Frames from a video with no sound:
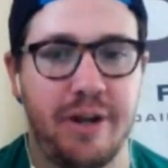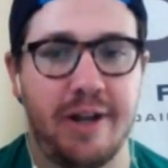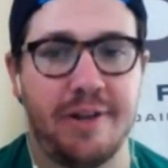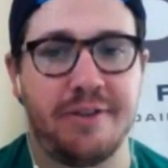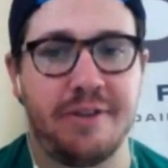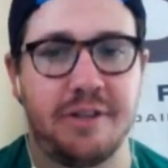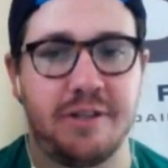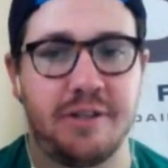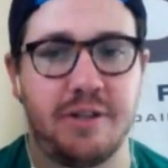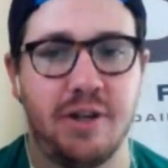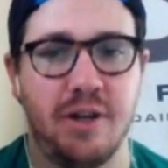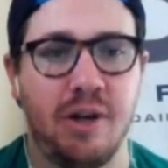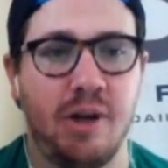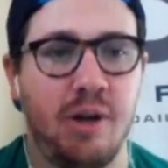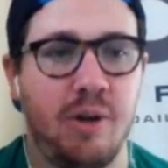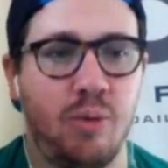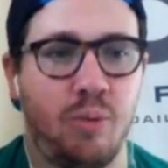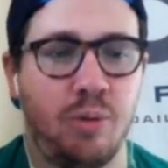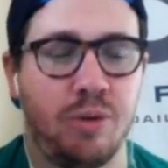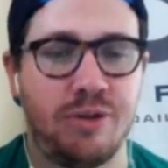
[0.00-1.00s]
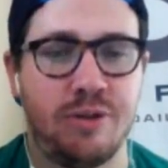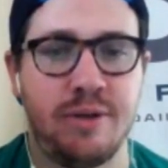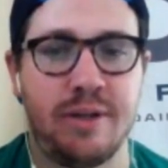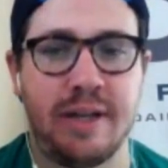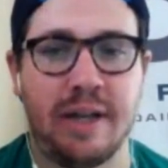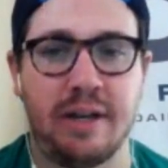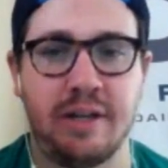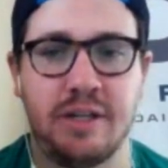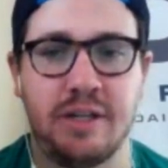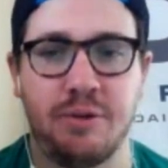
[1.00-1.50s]
I think once you
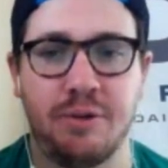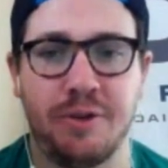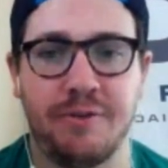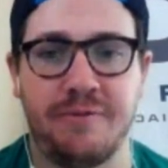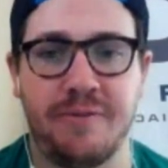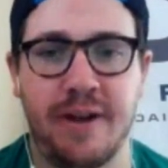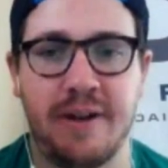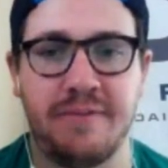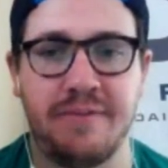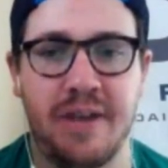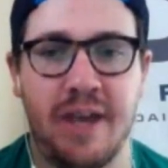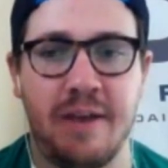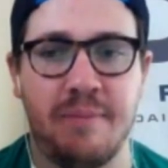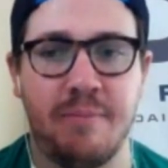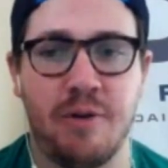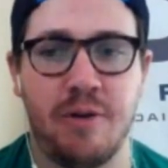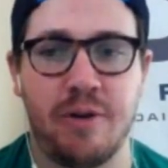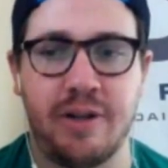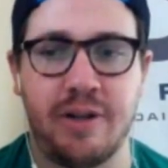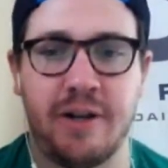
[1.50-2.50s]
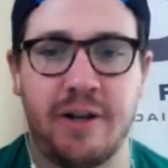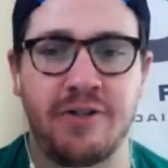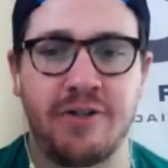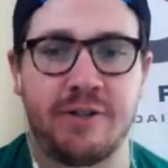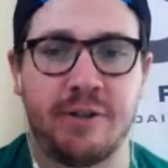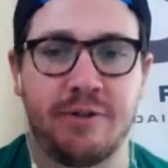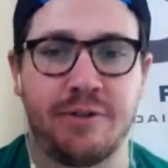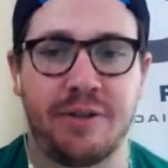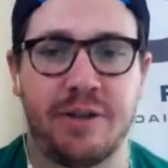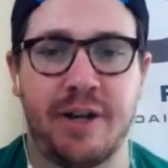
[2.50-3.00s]
kind of get over the five K mark, I
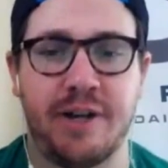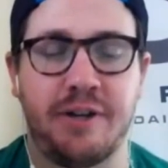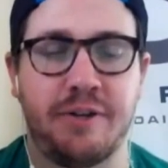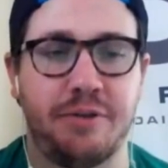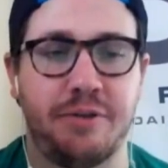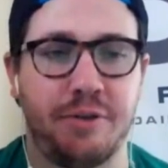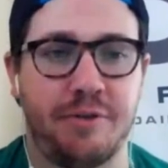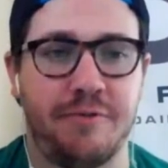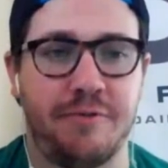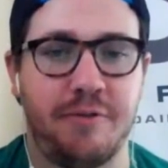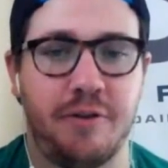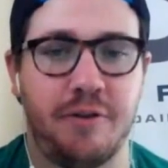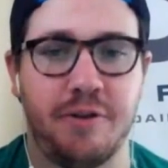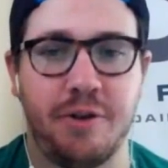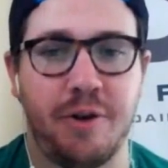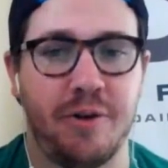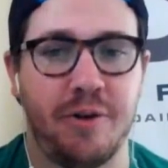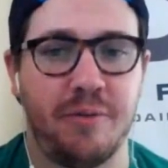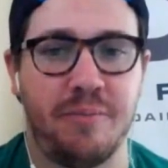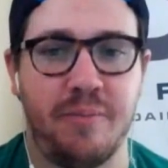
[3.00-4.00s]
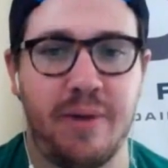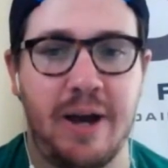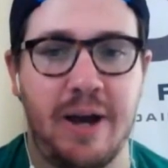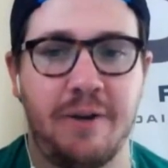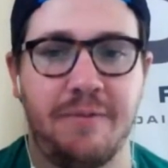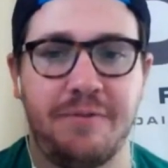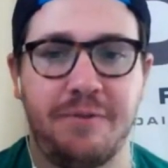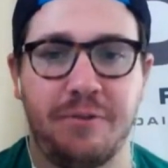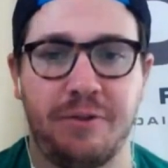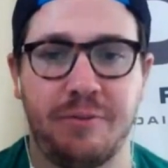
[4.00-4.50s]
start to kind of look for other
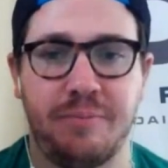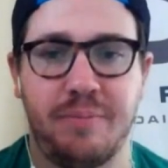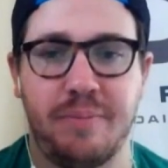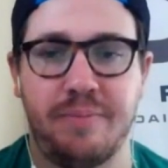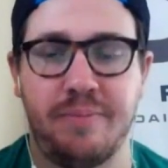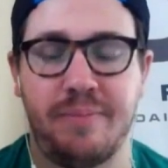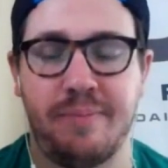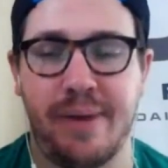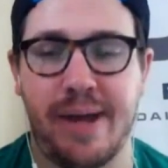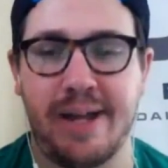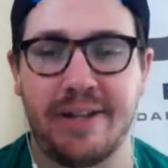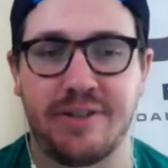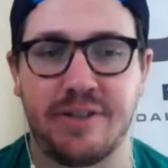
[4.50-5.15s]
outfielding bats.